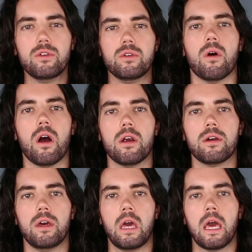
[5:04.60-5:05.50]
who you are,
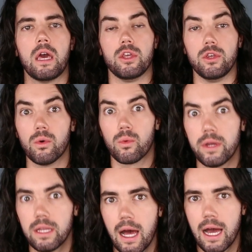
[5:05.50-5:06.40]
you'll
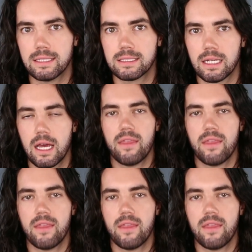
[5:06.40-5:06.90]
realize